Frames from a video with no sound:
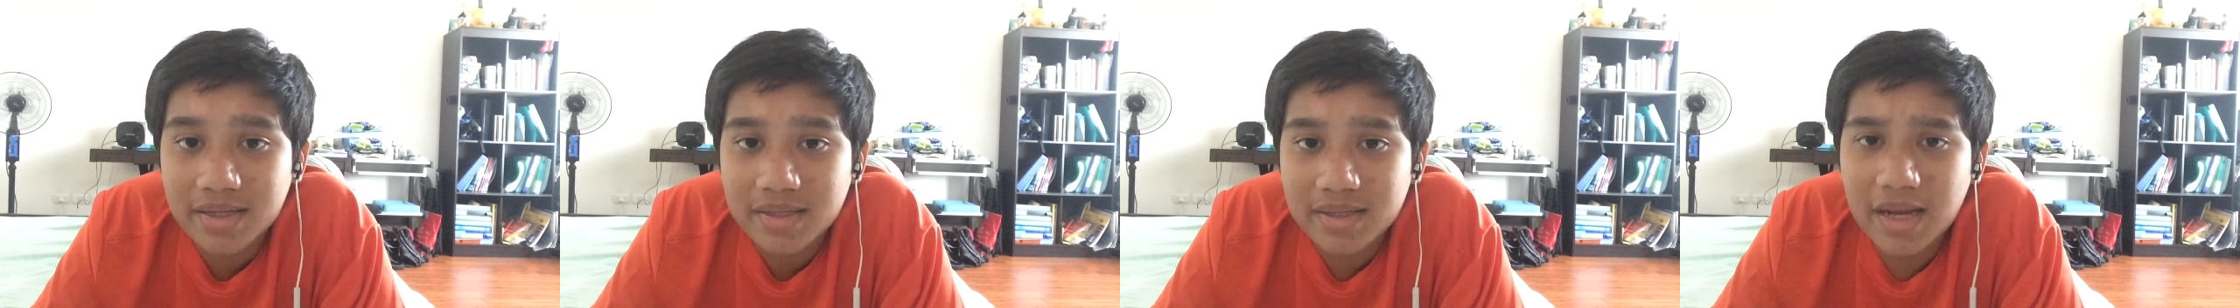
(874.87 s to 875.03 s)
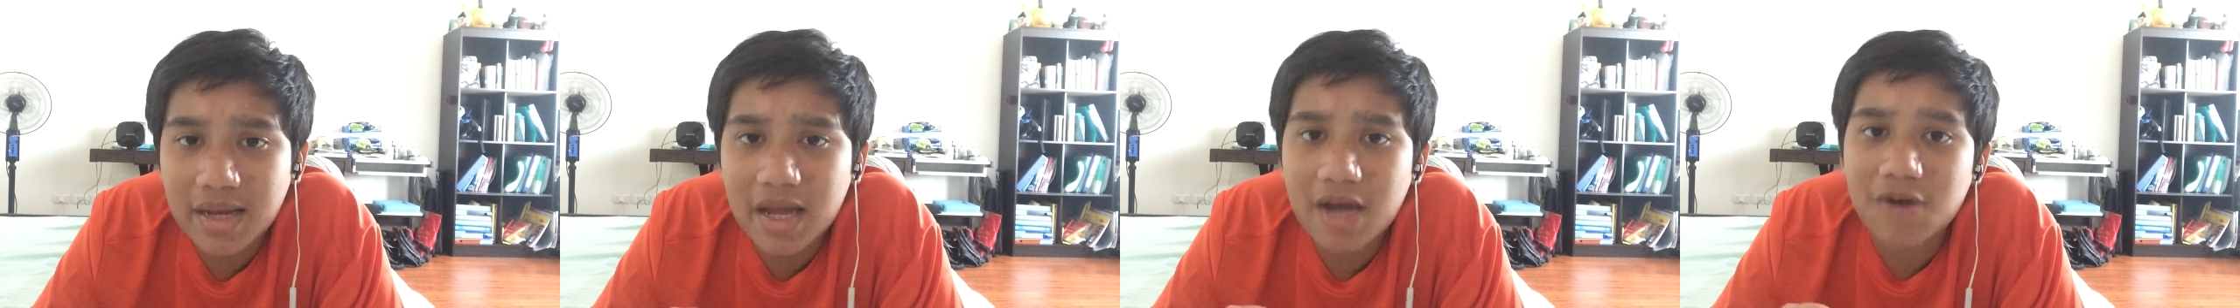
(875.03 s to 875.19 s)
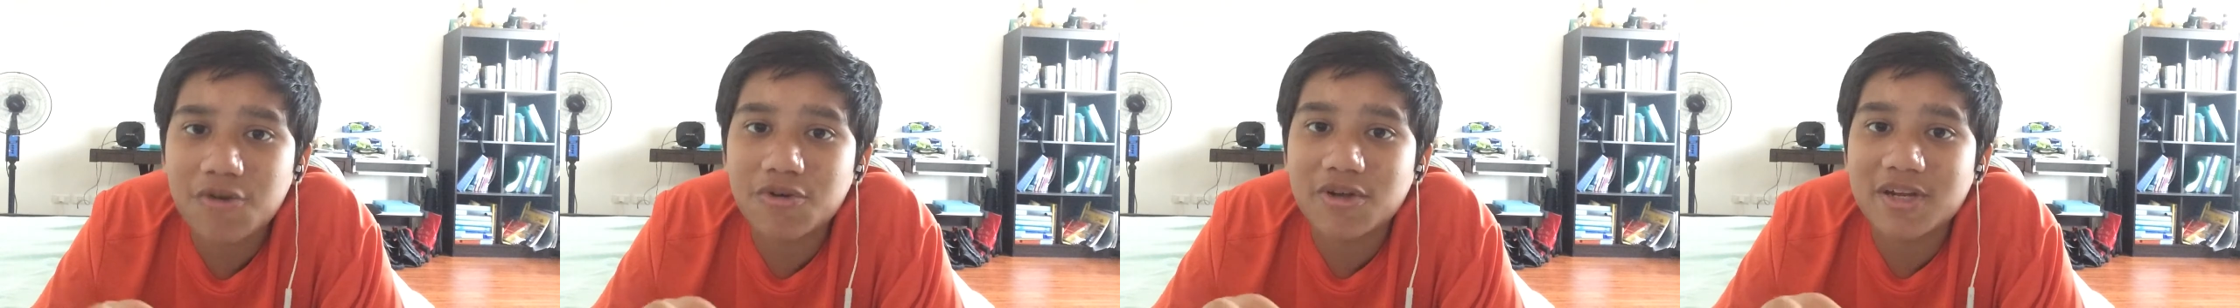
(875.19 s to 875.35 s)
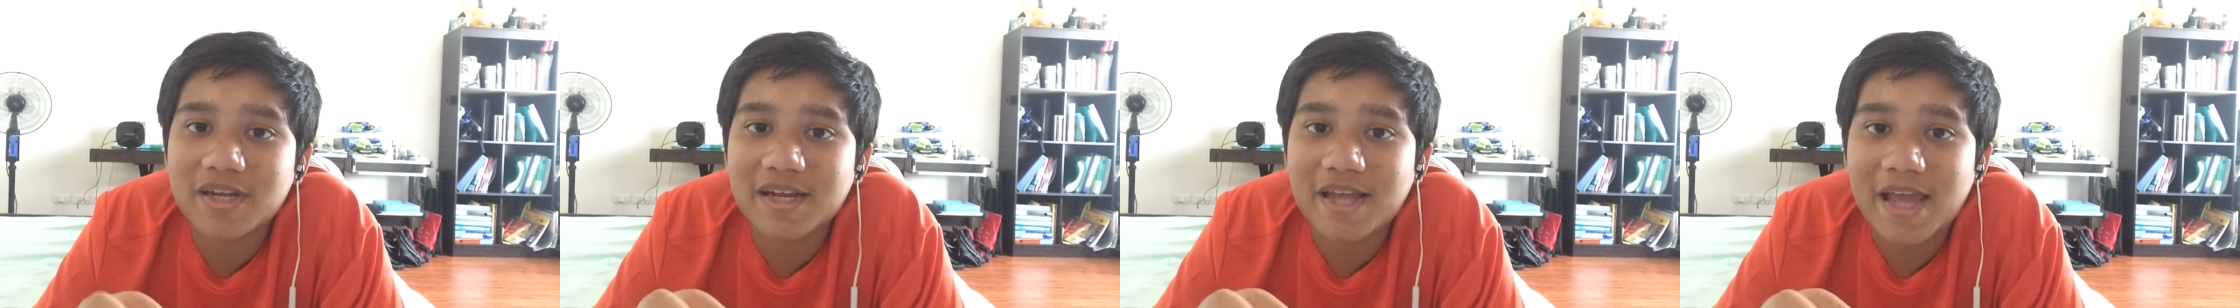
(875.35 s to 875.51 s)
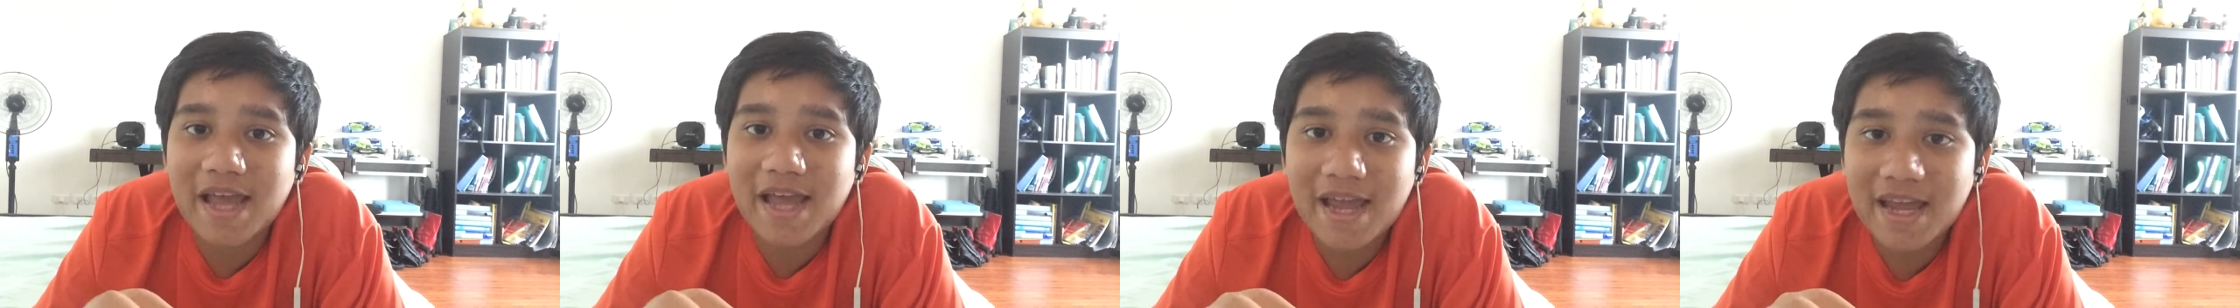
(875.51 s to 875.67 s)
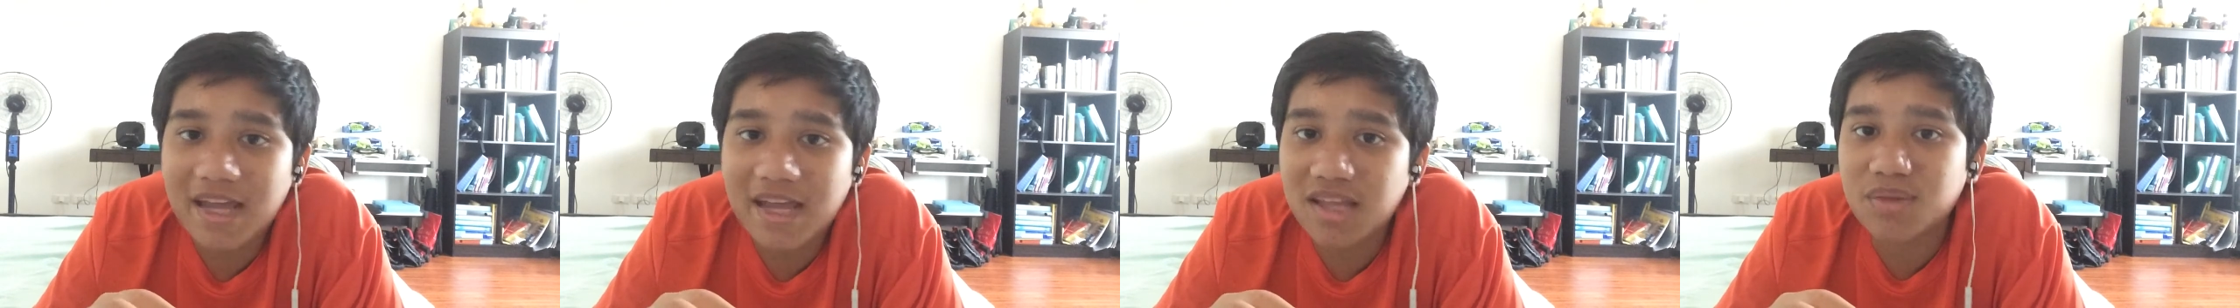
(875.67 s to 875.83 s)
Now, in
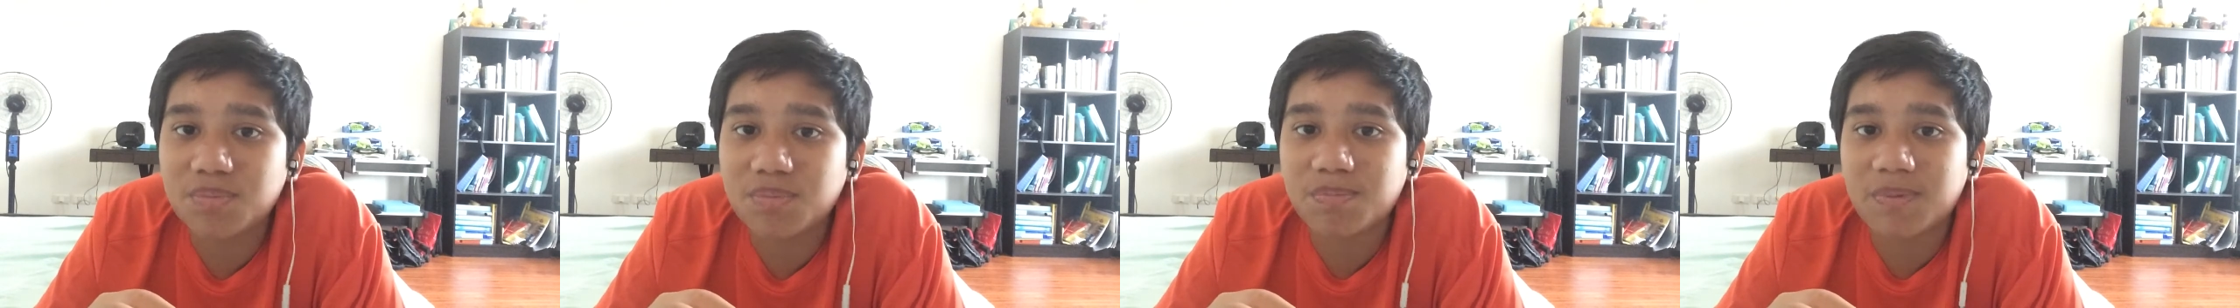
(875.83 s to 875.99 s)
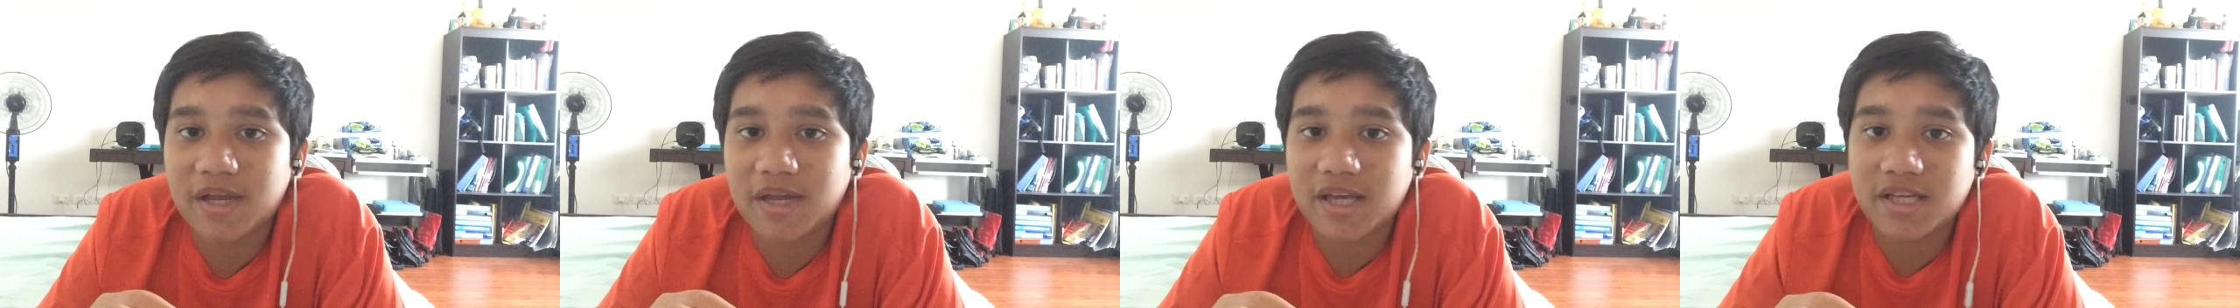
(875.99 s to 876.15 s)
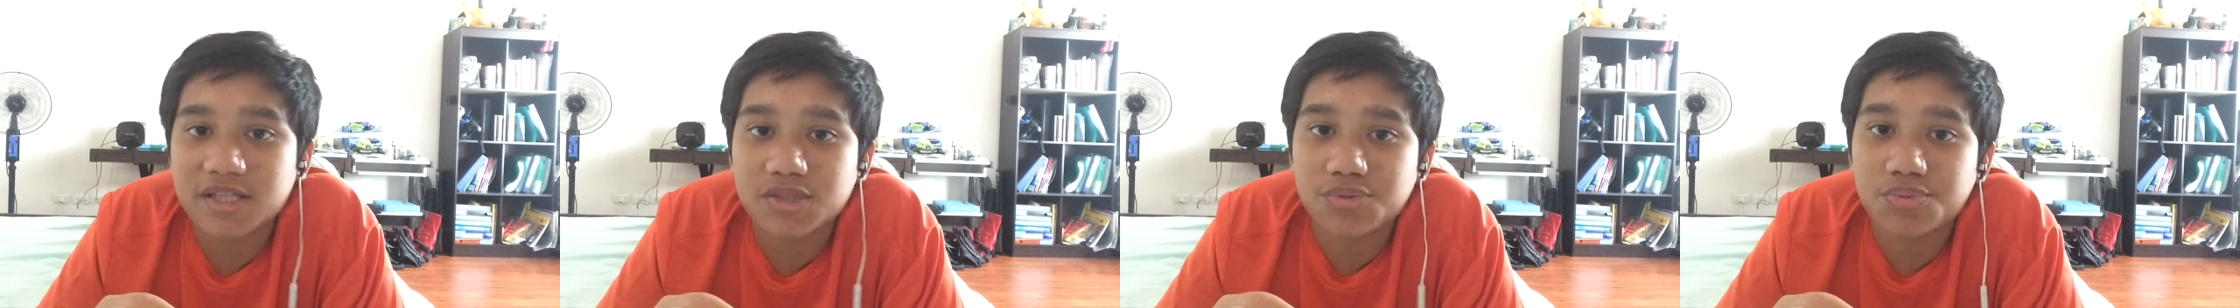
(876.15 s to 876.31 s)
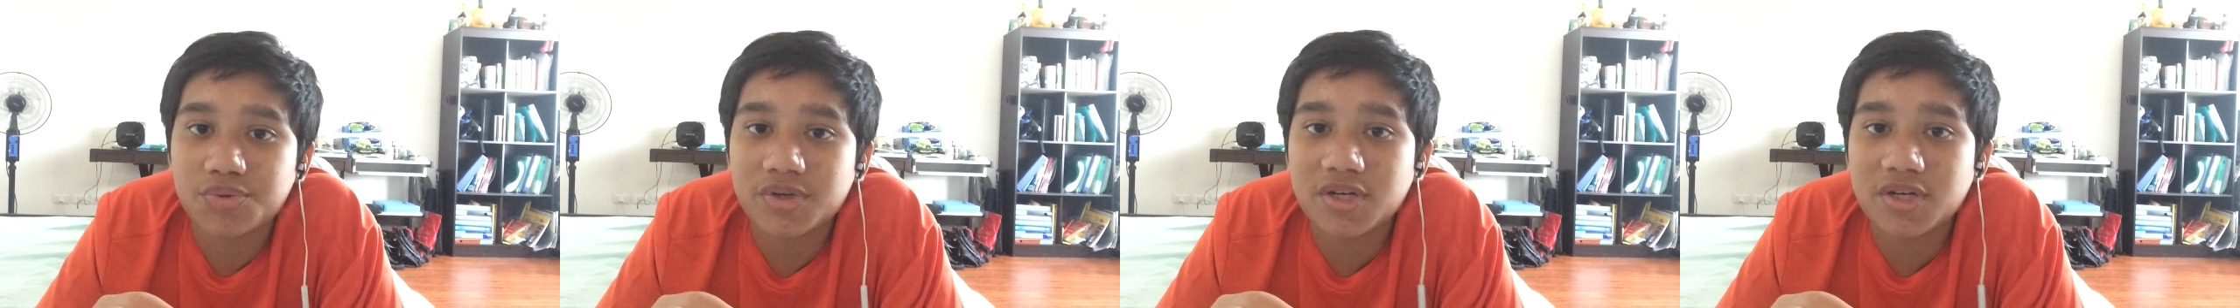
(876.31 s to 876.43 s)
8th place,